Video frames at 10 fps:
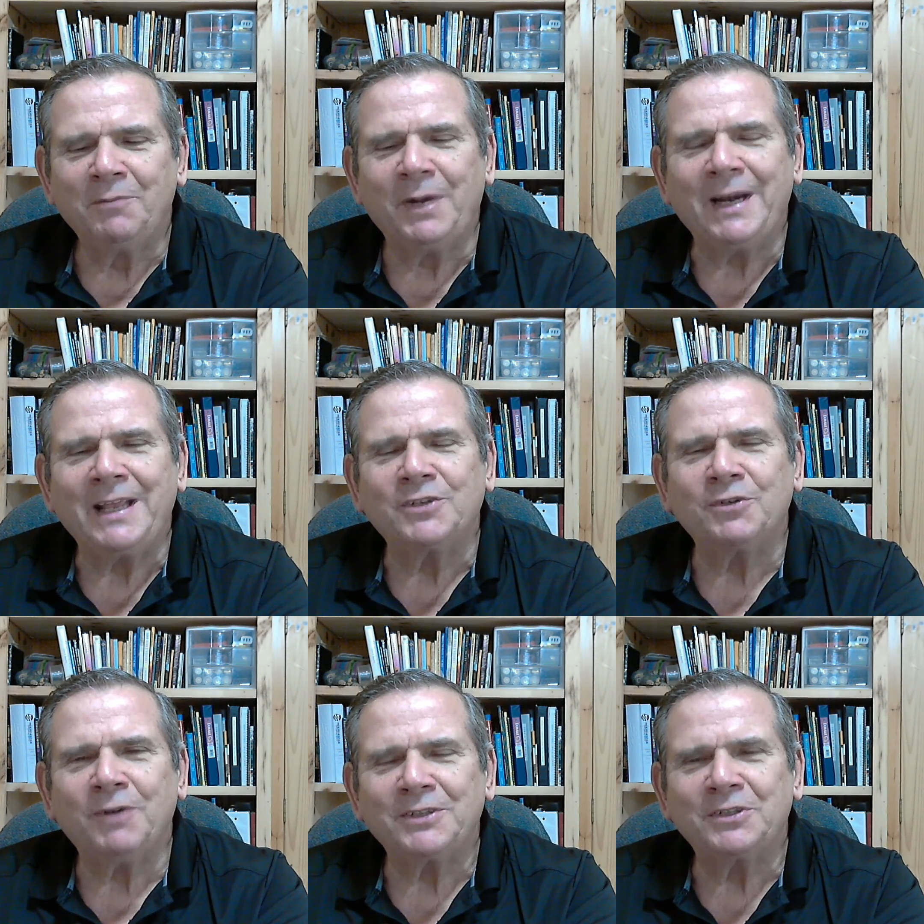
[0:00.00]
but he
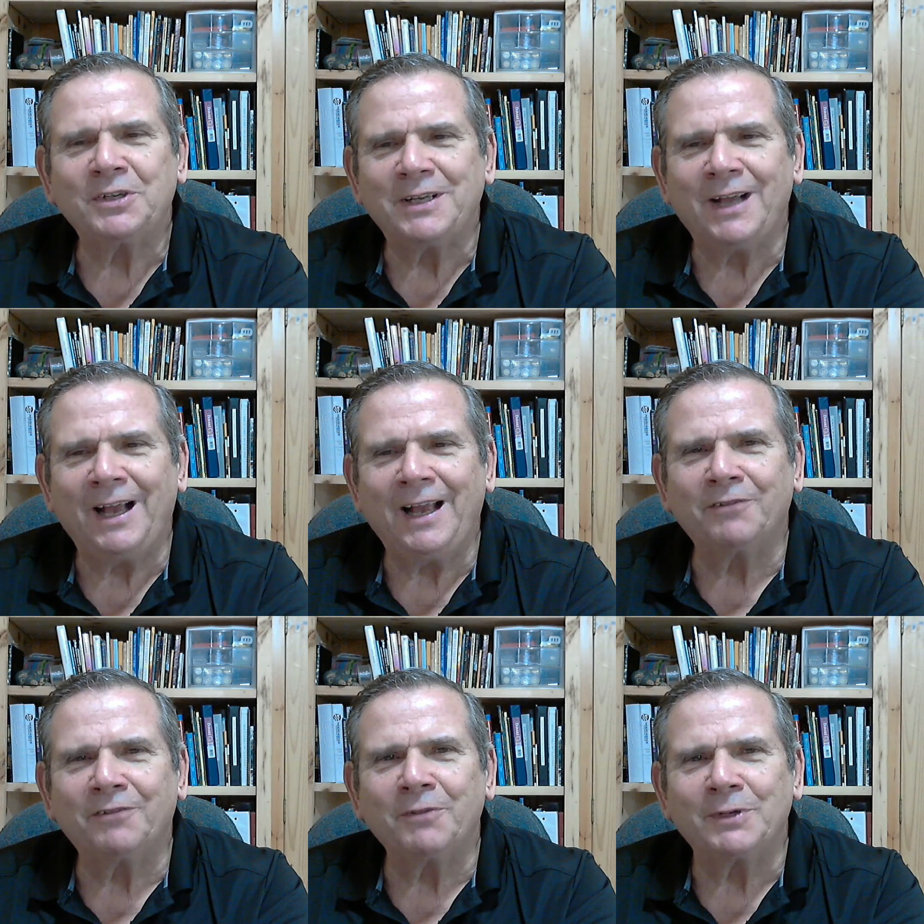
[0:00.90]
trusted God
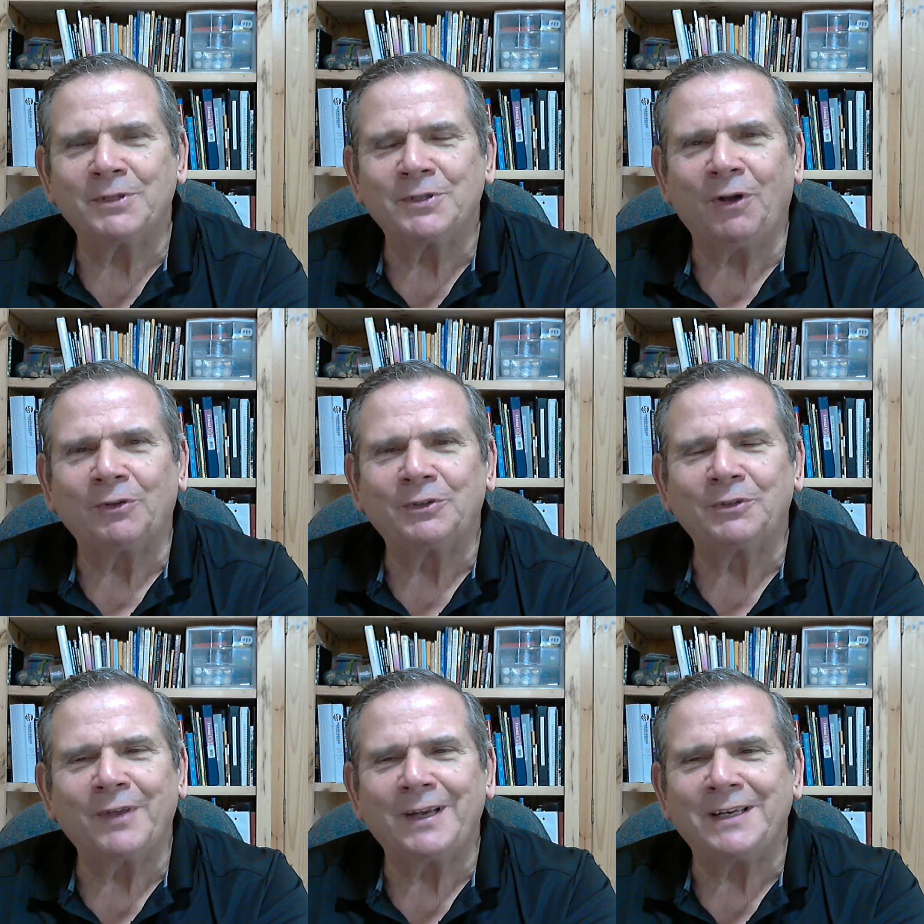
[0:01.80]
for the results
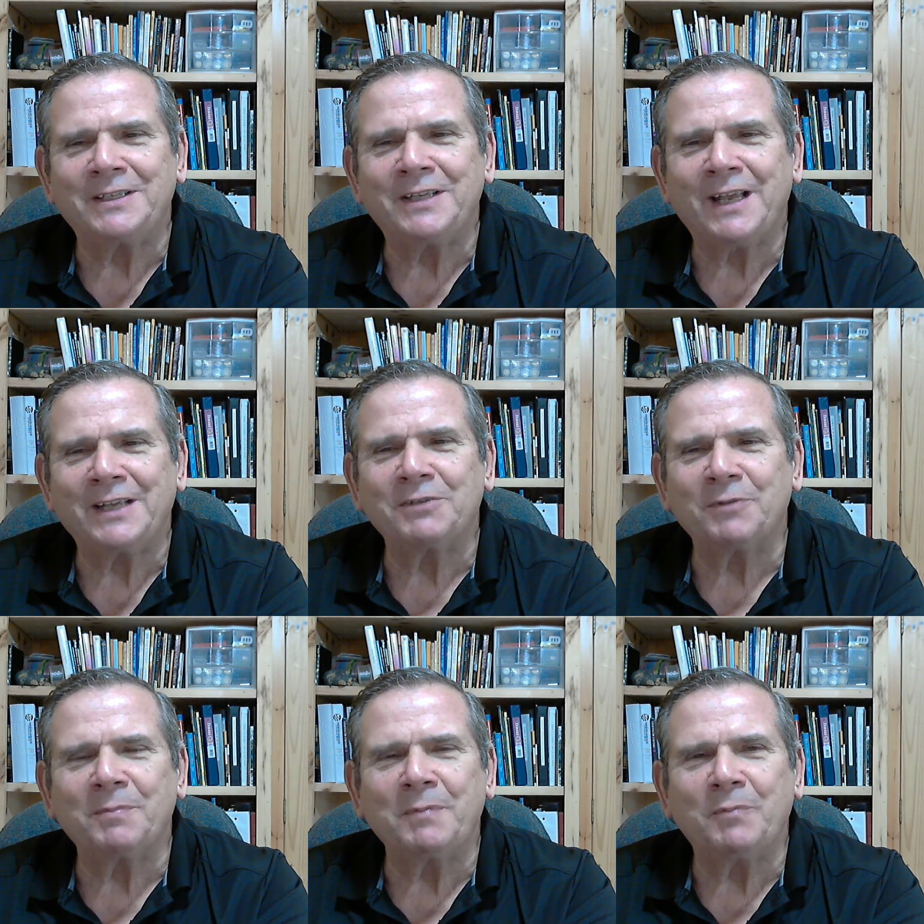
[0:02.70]
of any test that
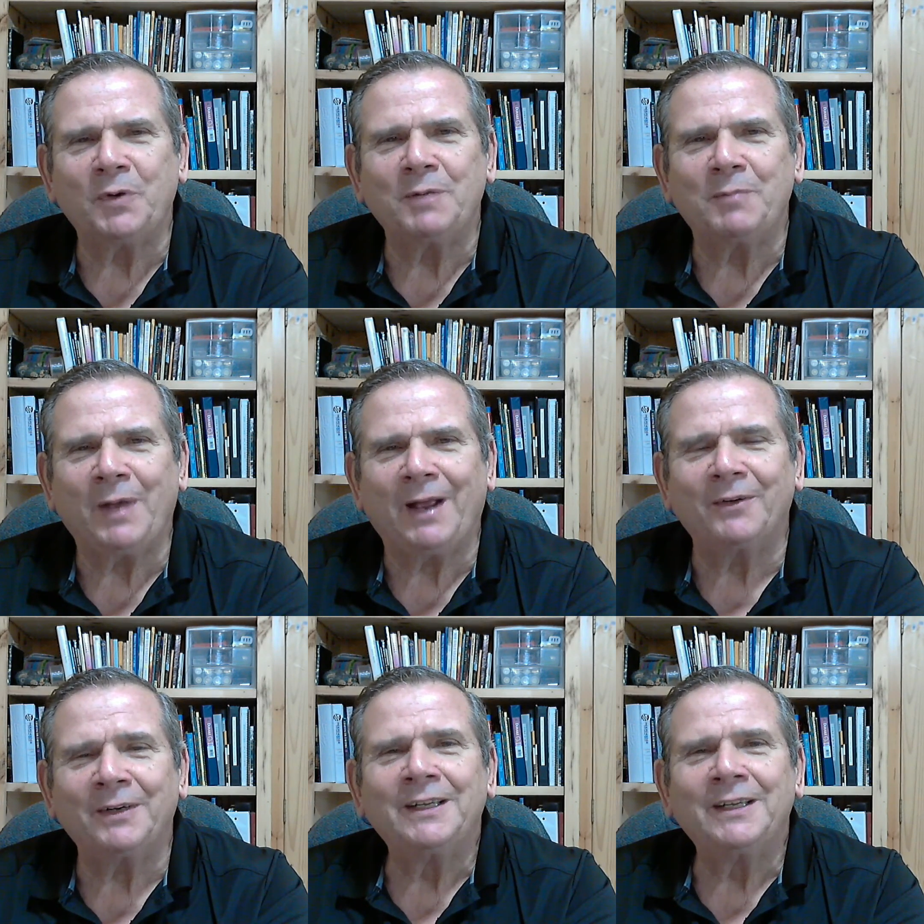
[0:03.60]
would be put about